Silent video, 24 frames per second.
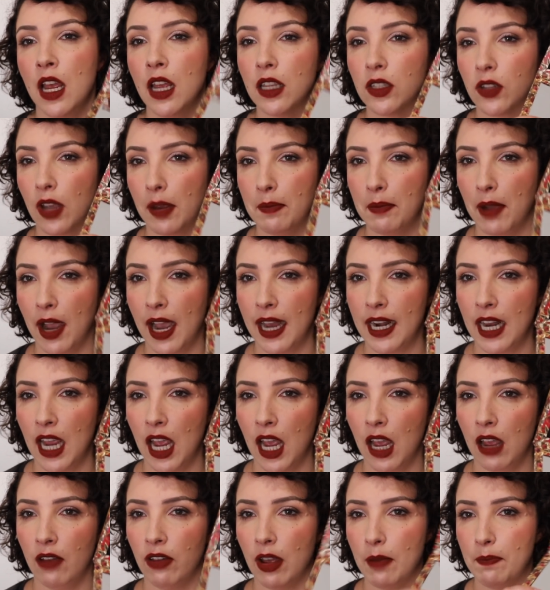So I might
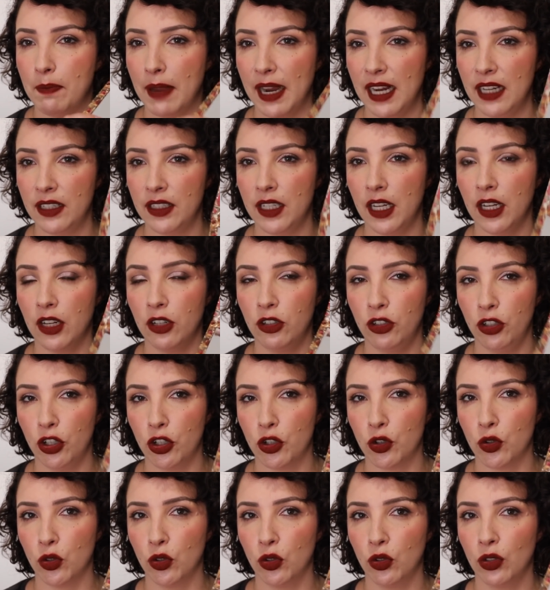have a basic
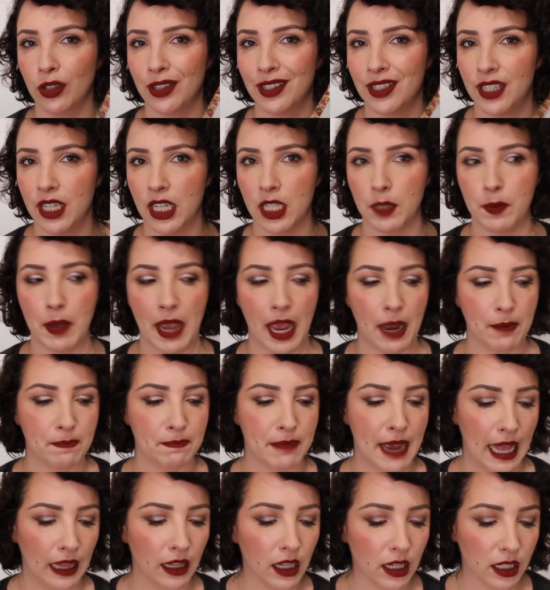neutral 6-pan
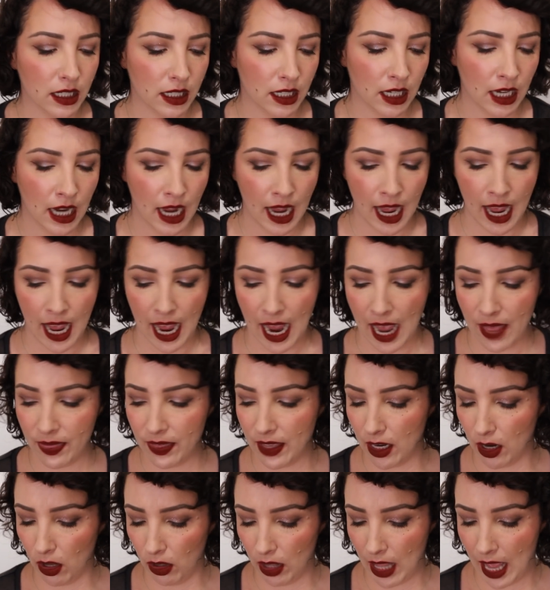palette, and
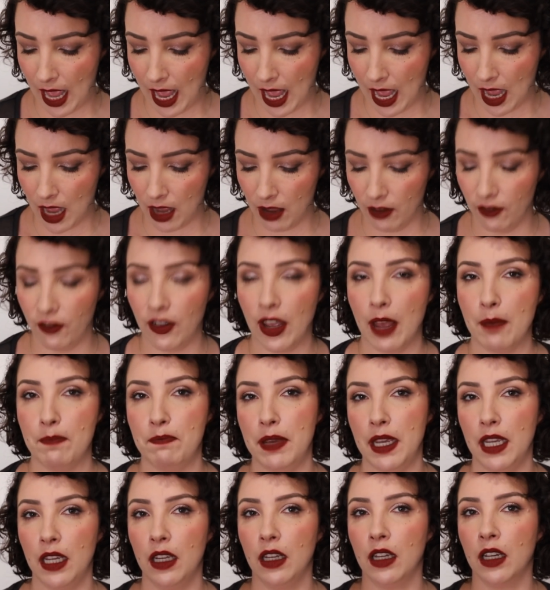then I'll have a
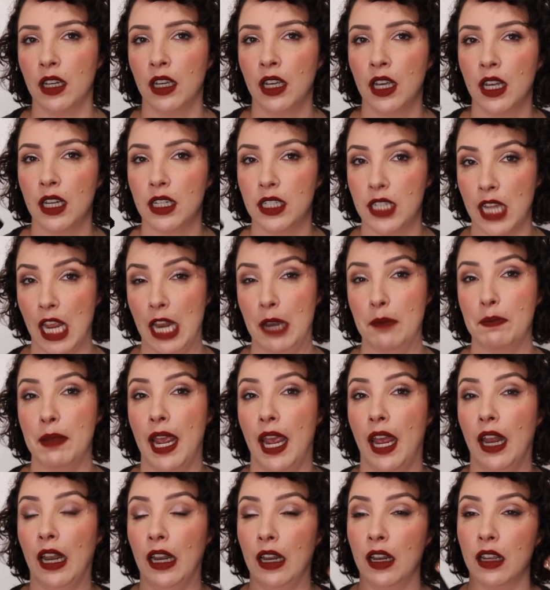big
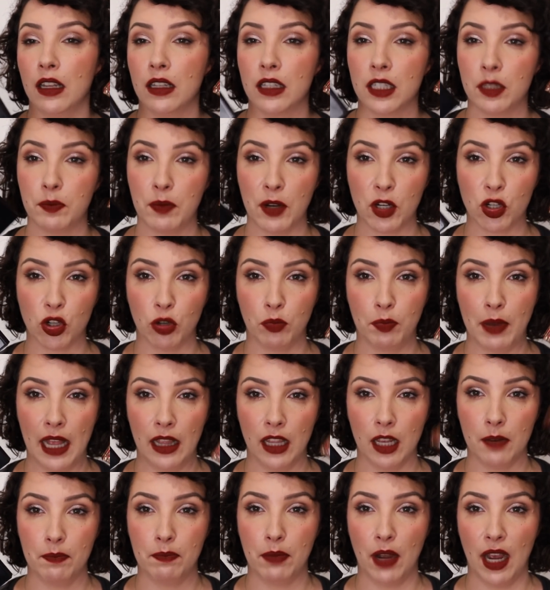10-pan special
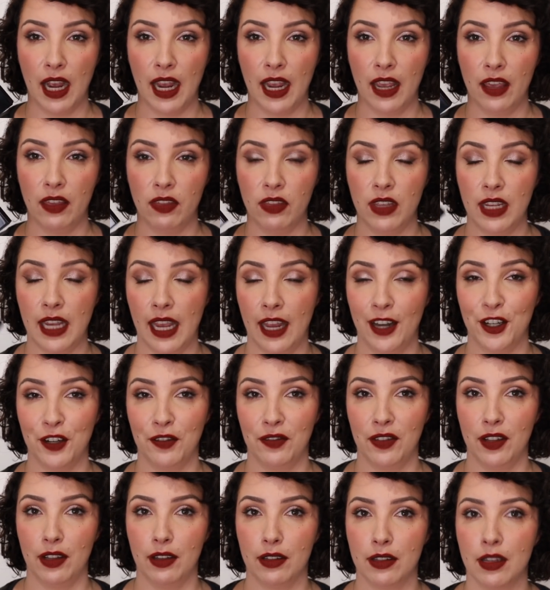palette by the end
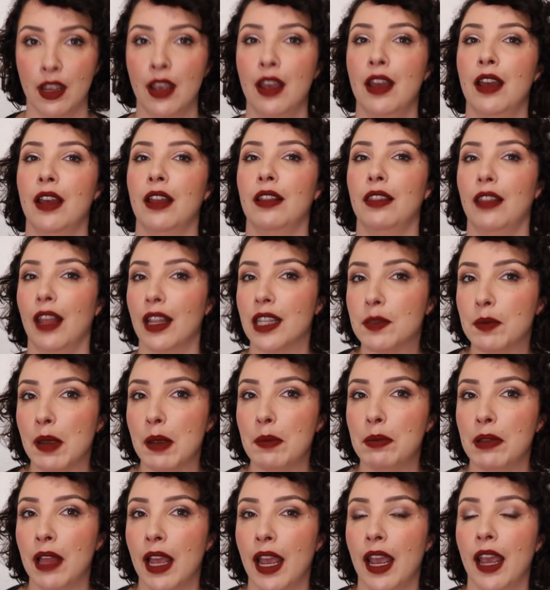of this. That's my
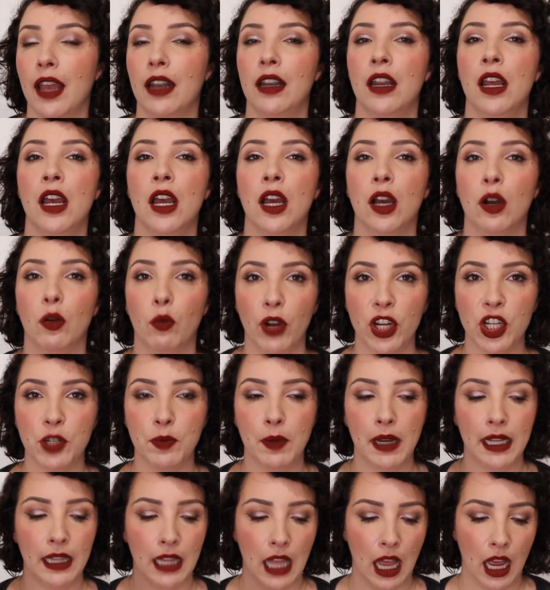plan. Wish
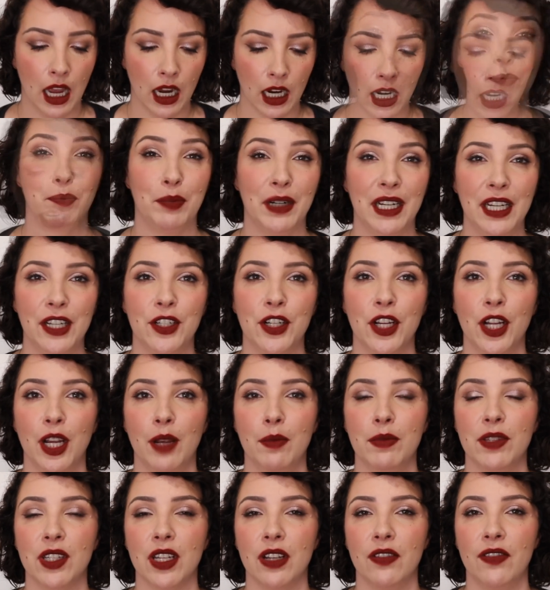me luck. But in
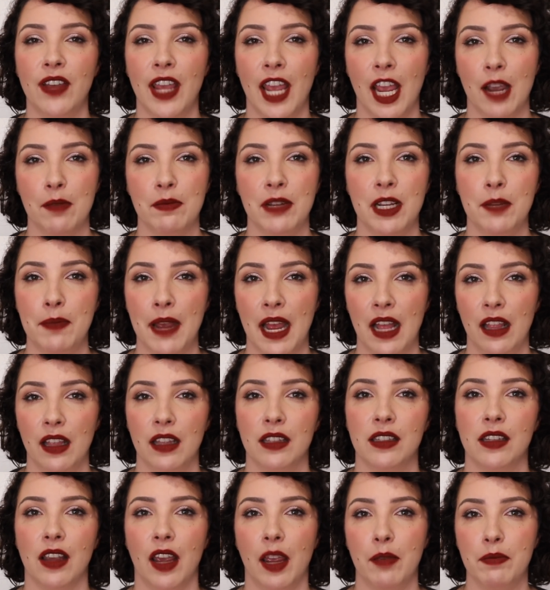terms of how many
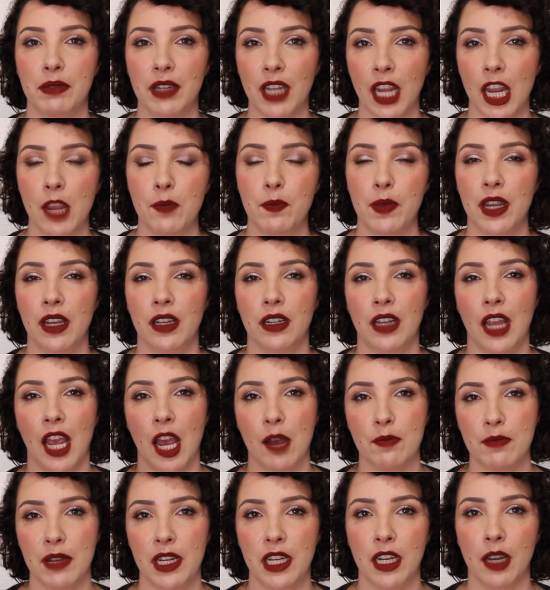palettes I'm keeping and
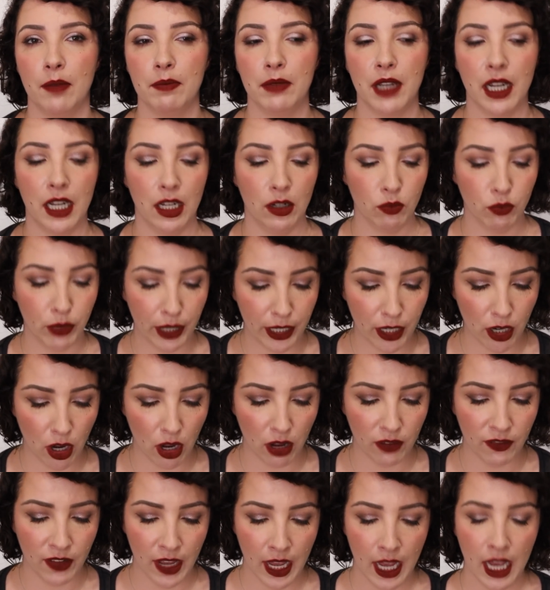how many I'm getting rid
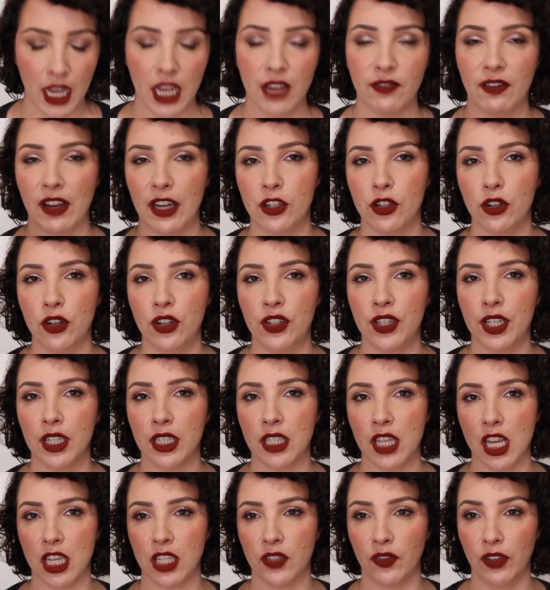of, if I do
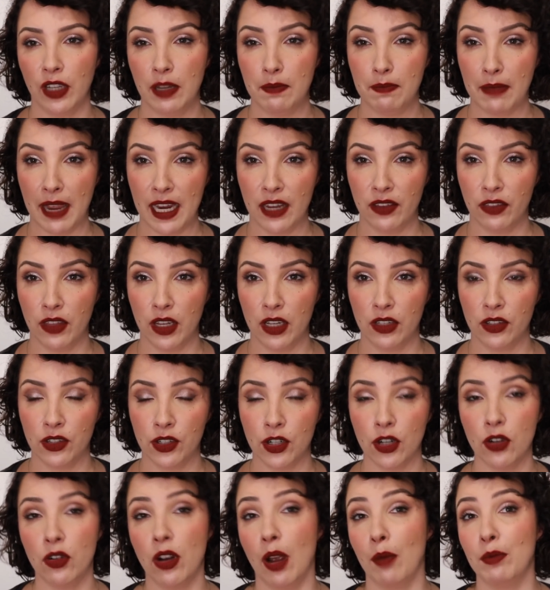successfully make these
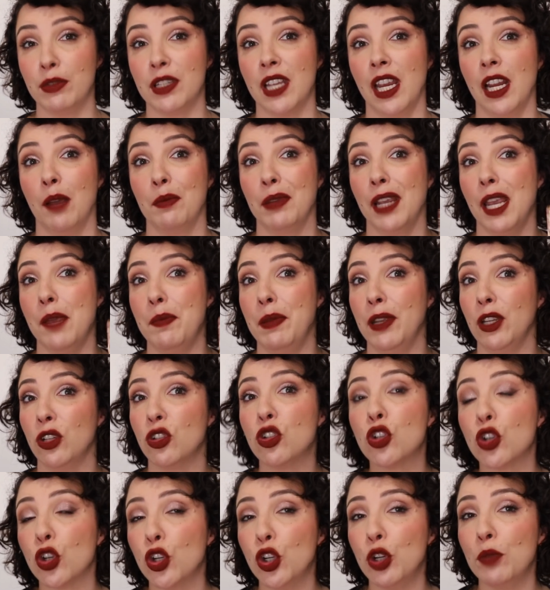two, I'm saying I'm keeping
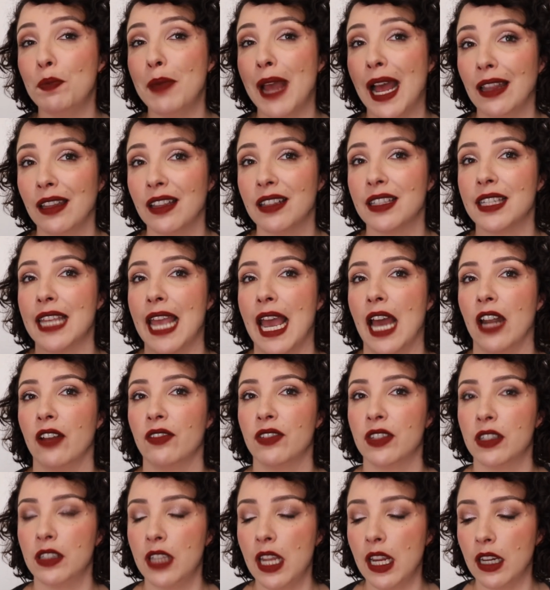2 palettes out of
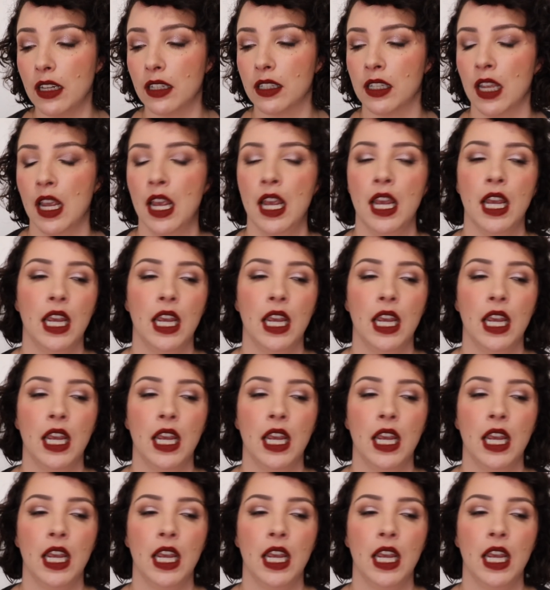6.